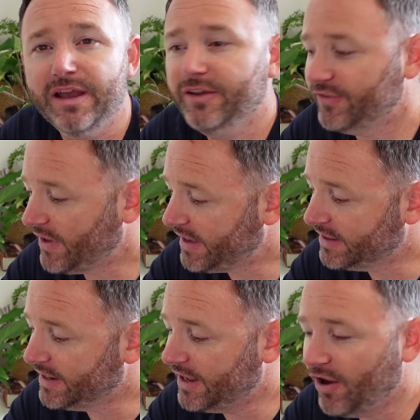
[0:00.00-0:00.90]

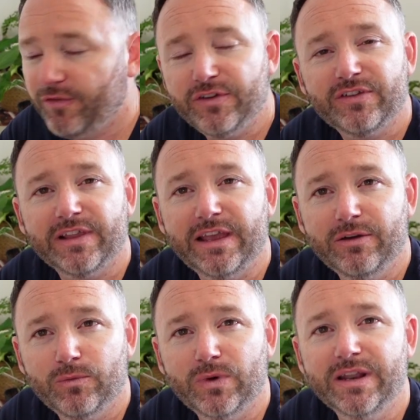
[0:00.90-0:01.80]
Secondly,
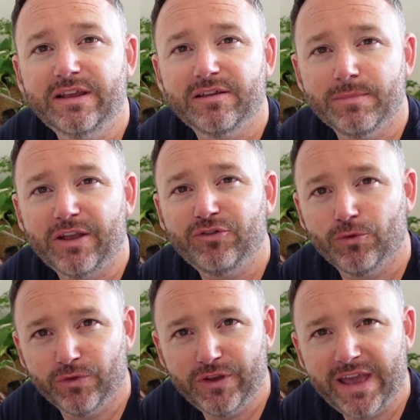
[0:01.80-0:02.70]
obviously, we need to make
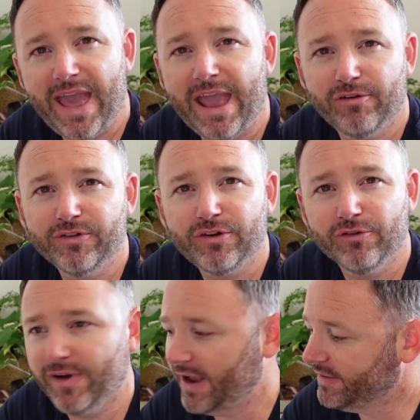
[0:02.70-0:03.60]
sure the care is
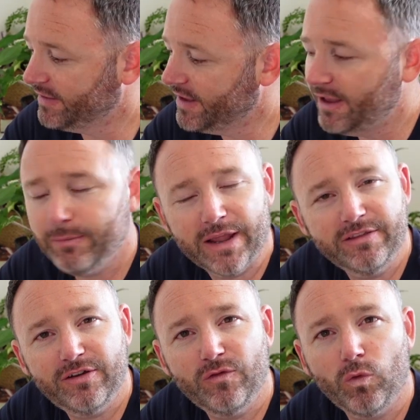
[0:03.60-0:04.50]
correct.
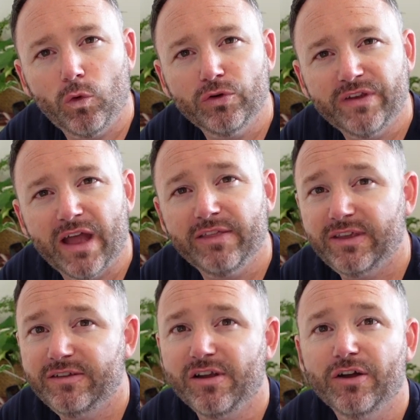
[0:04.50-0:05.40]
Plenty of water.
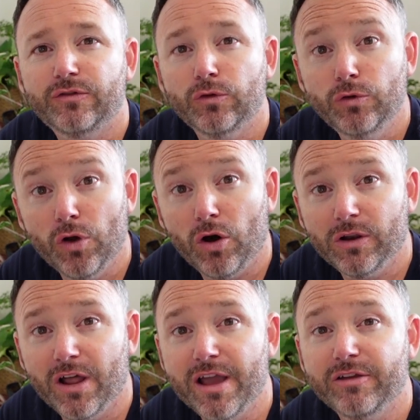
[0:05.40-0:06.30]
These guys do
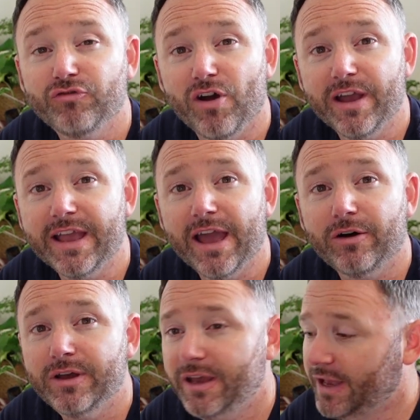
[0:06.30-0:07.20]
not like drying out.